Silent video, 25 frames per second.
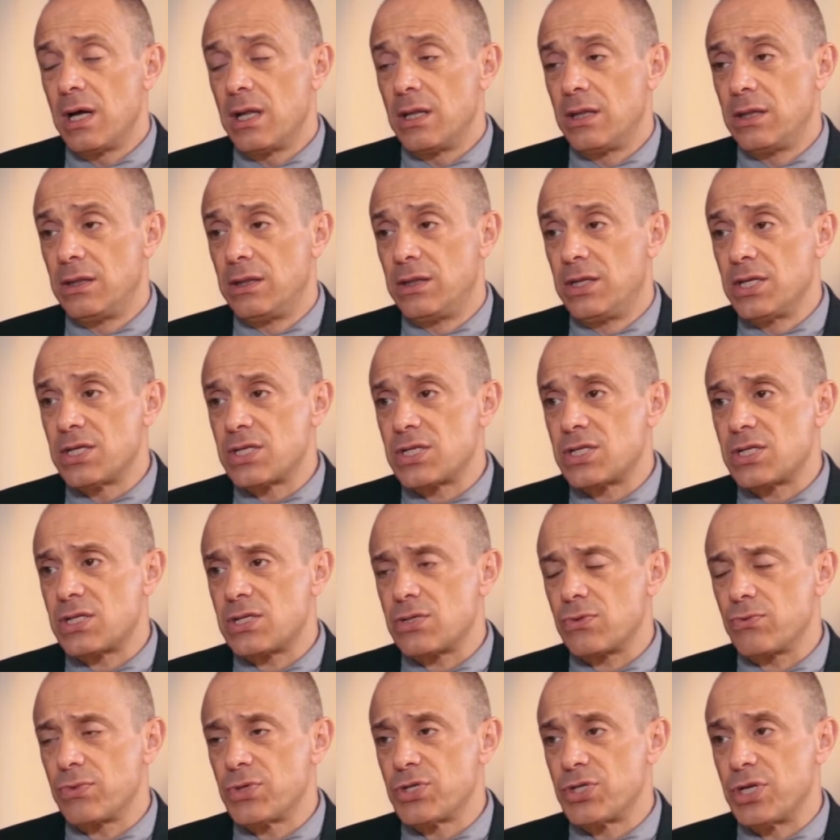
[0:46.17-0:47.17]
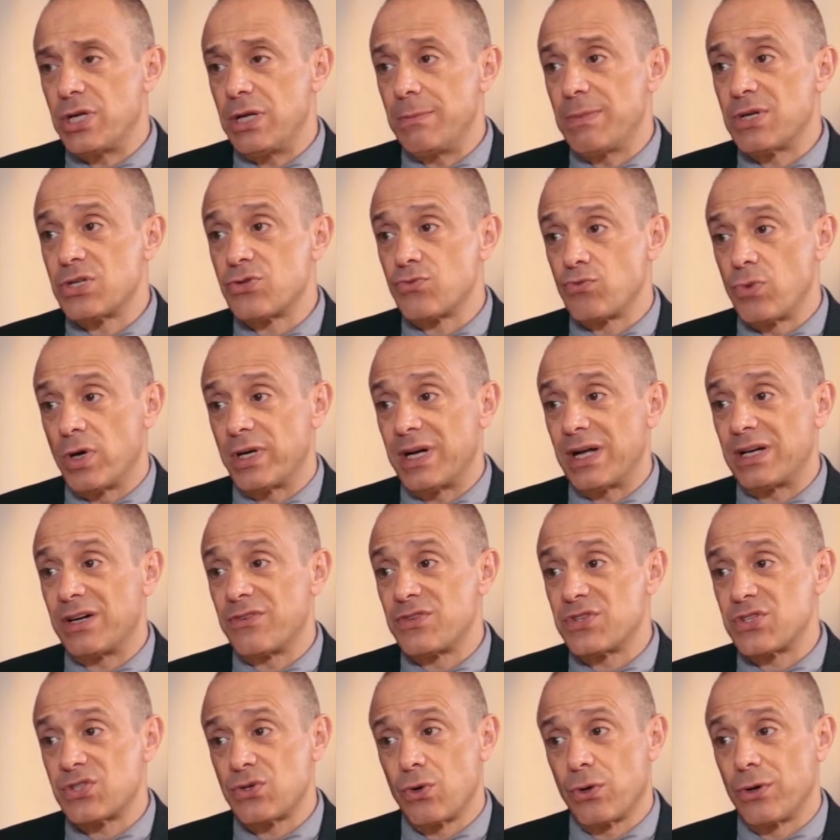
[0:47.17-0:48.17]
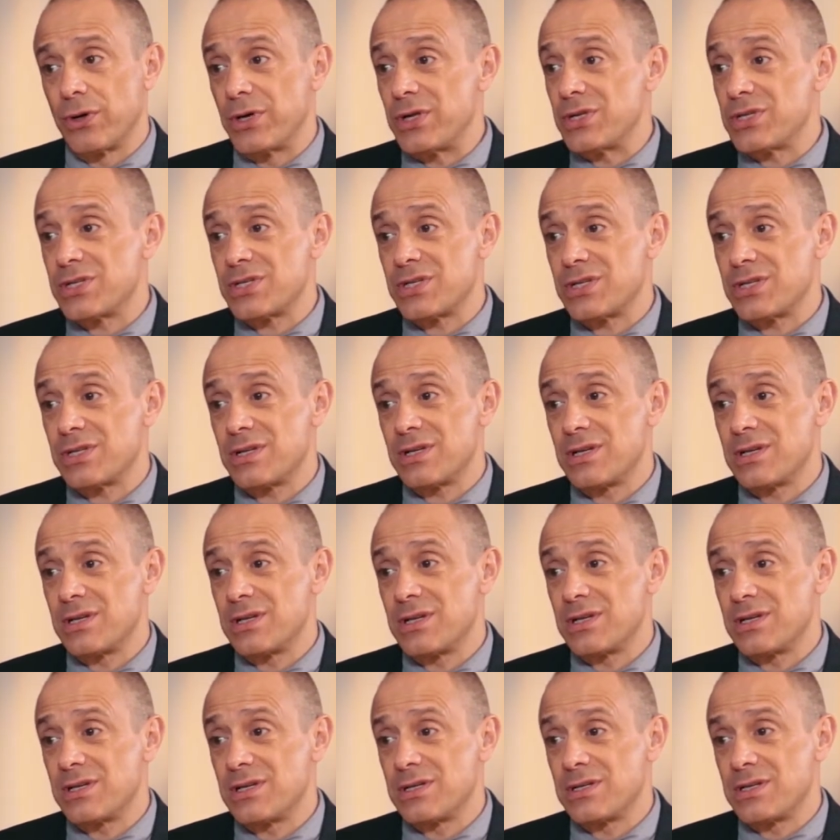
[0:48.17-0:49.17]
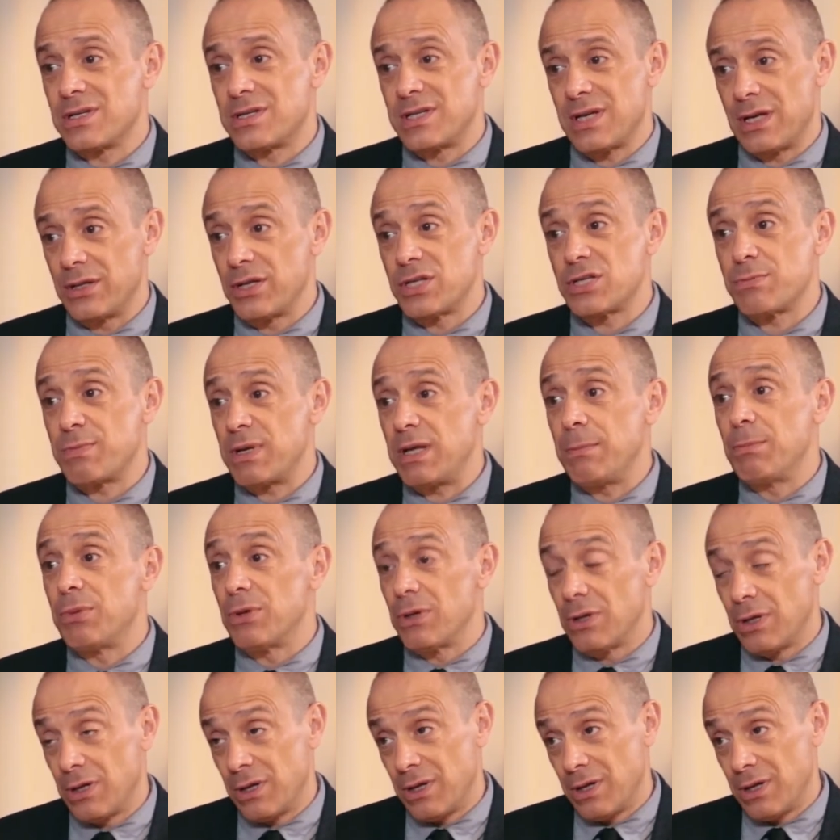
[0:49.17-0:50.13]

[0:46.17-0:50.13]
this regime has run out of stories to tell its people.